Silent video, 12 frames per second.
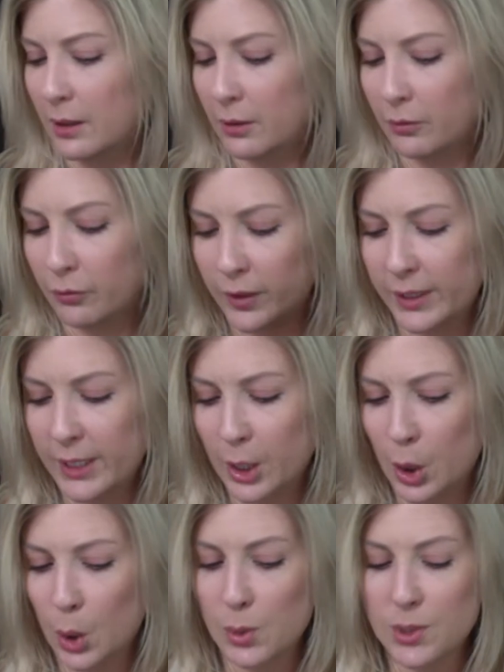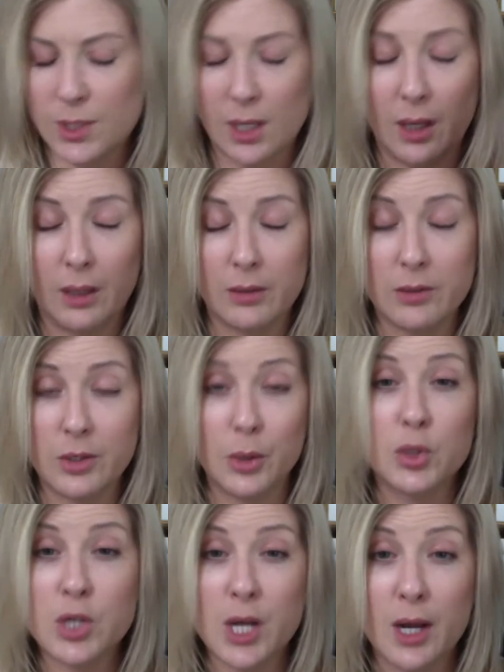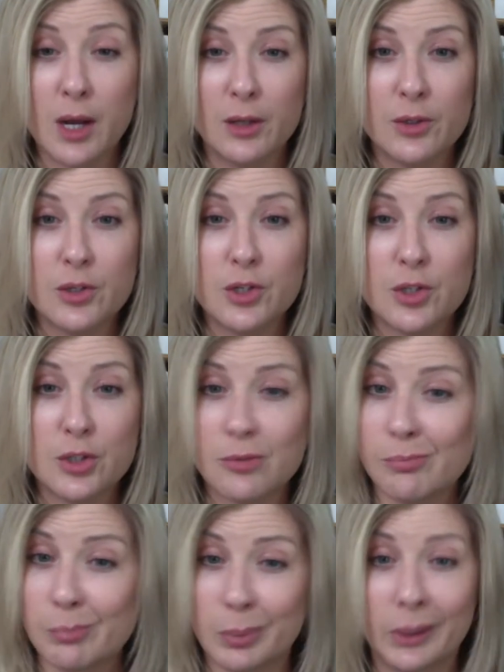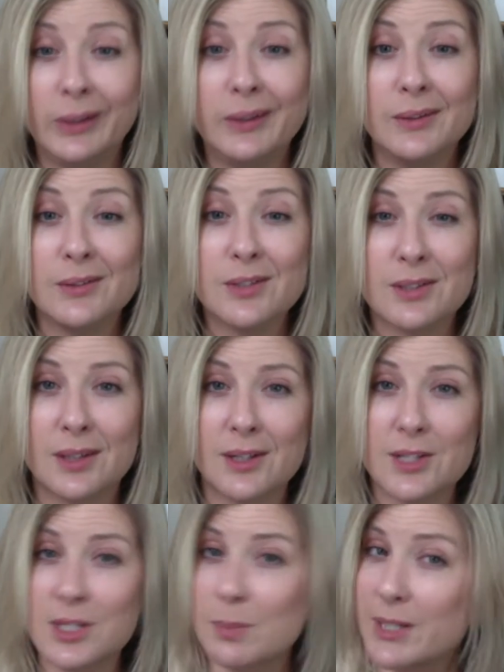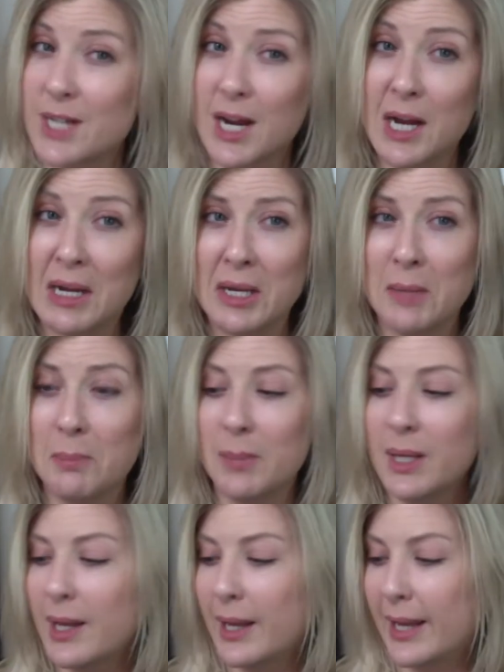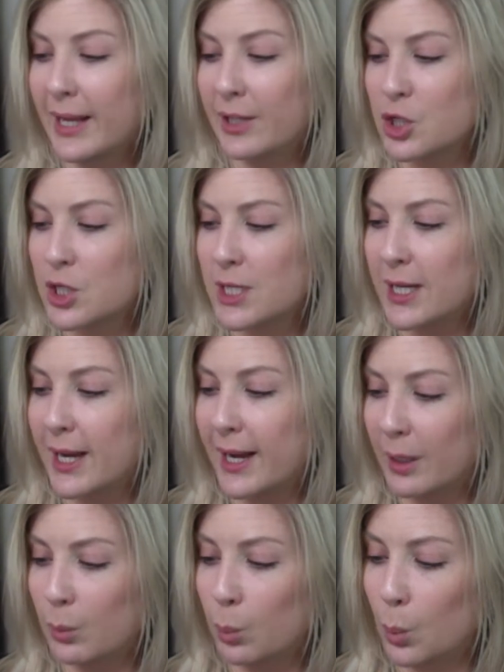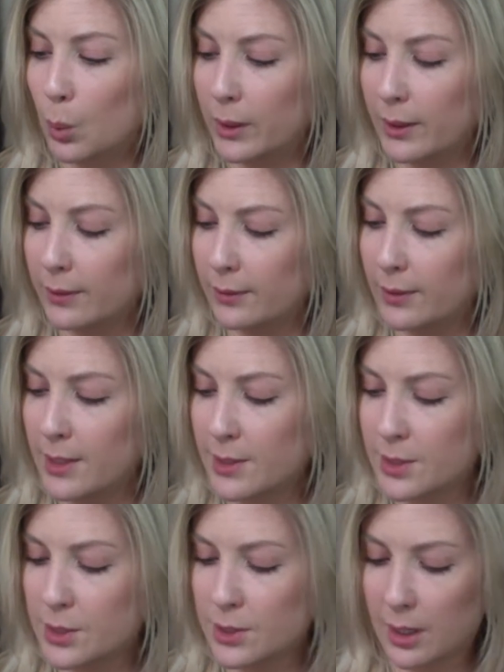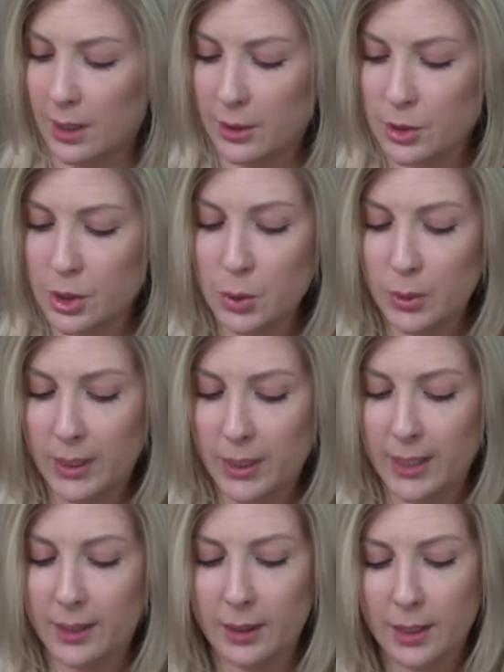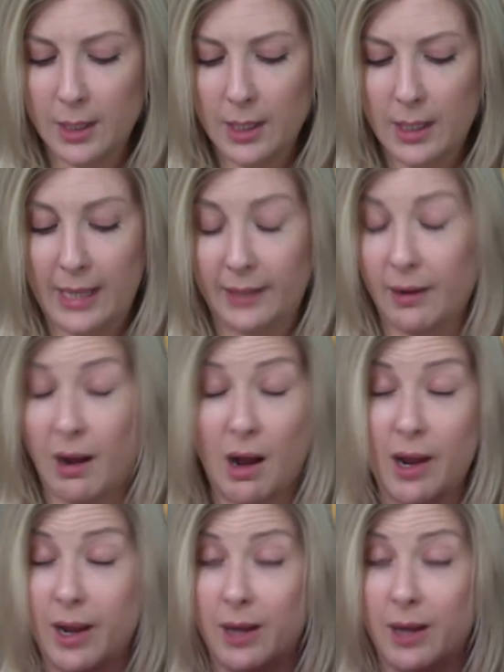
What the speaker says: videos, Don't Judge, please, that's my time. And she had worn this tunic, and I